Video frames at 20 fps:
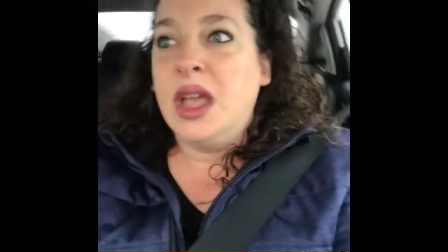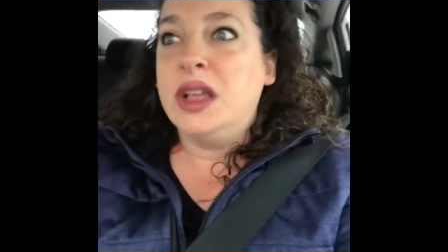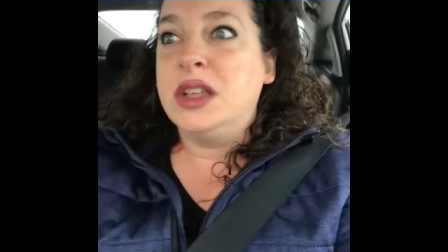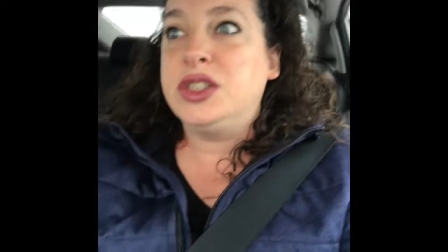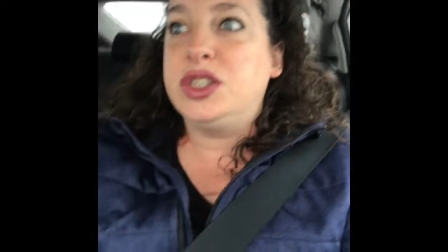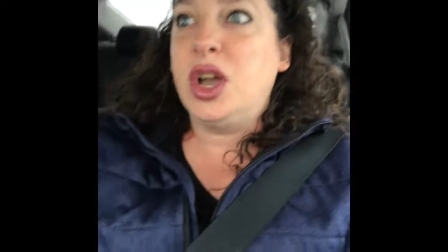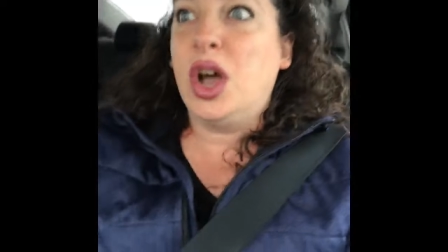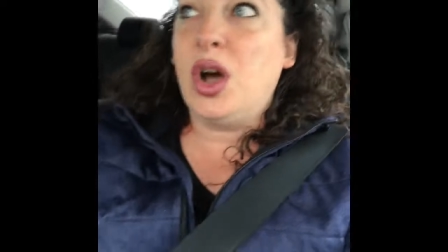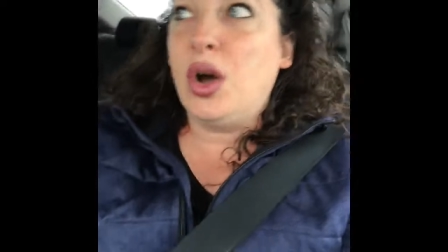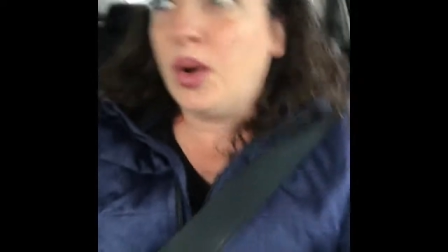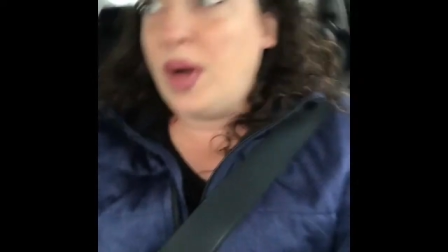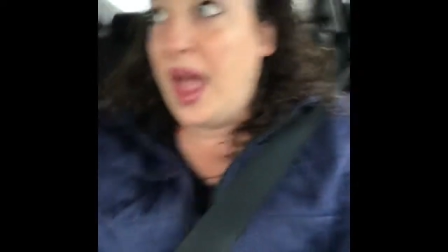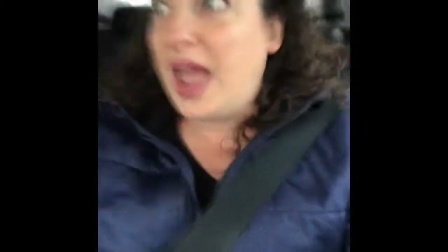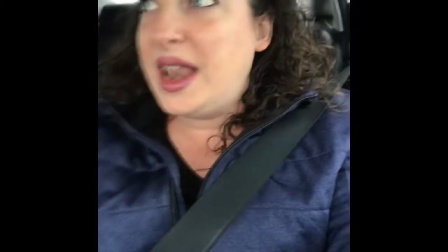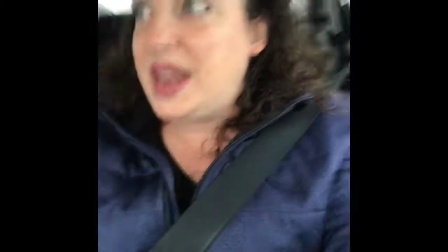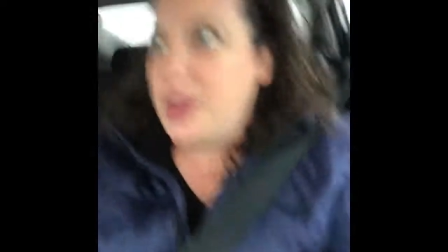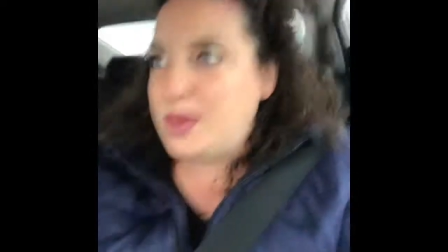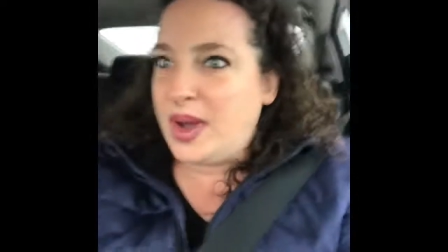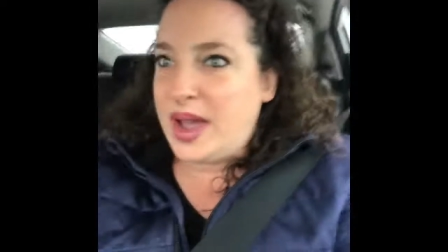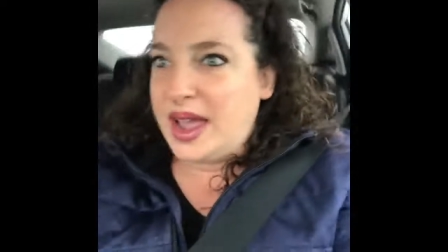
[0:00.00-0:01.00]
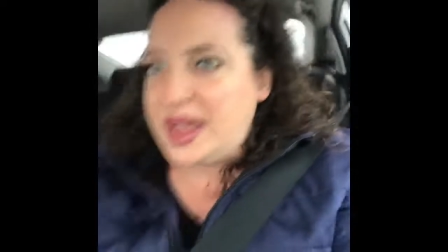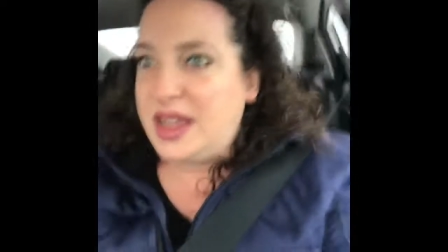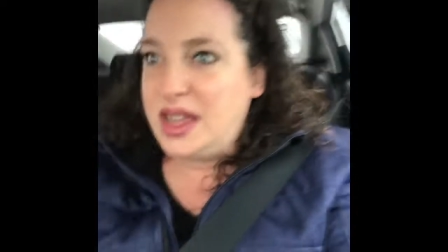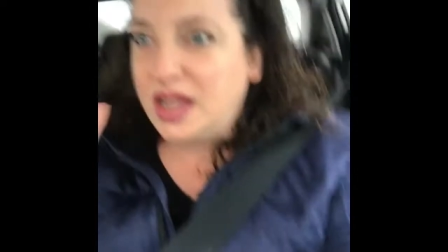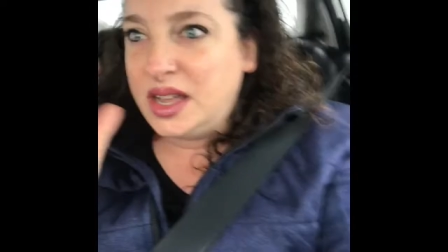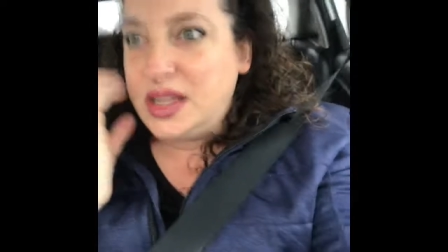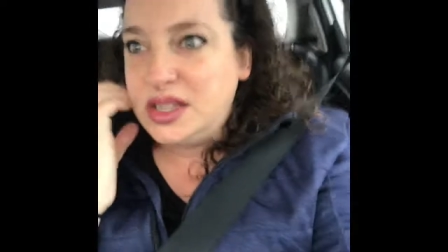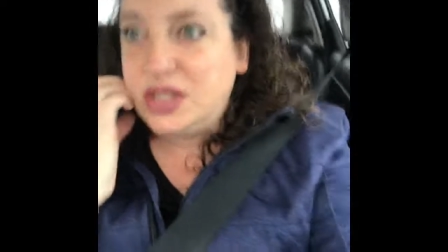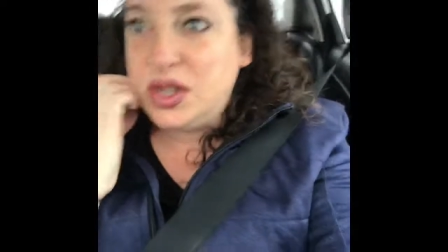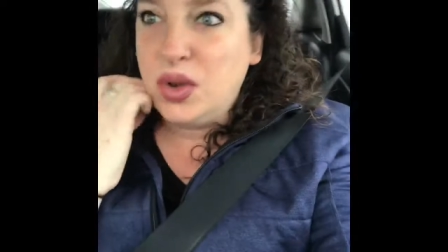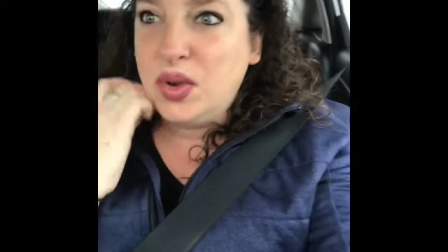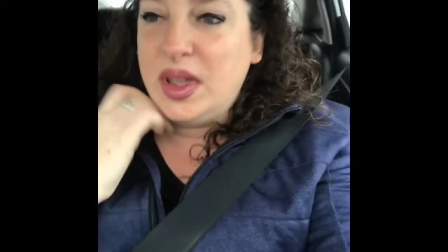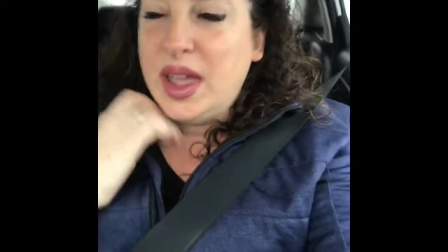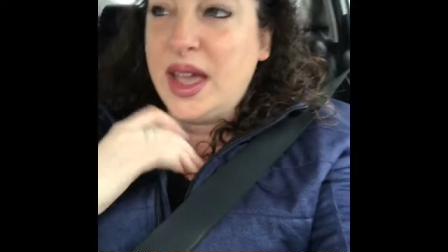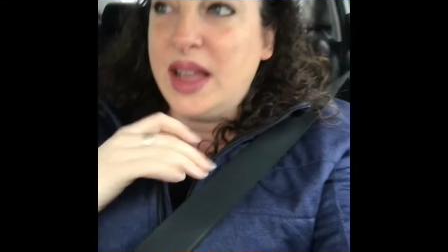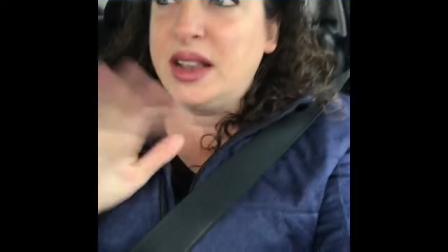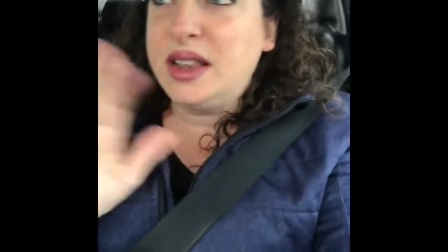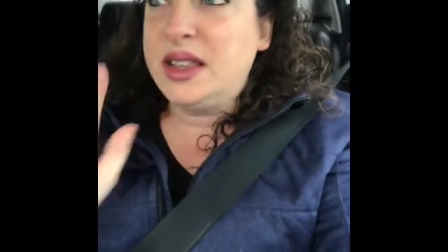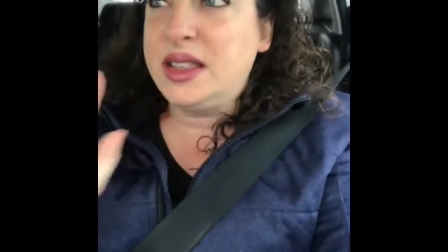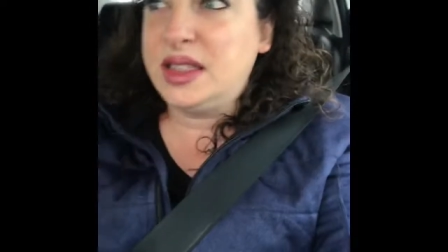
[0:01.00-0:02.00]
So anyway, so
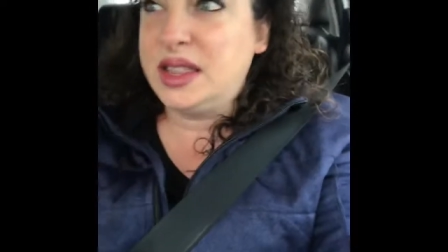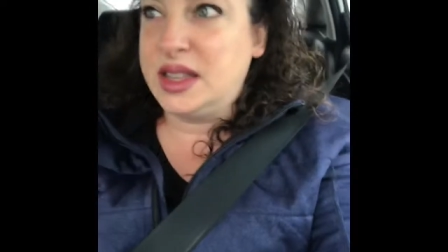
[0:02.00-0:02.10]
get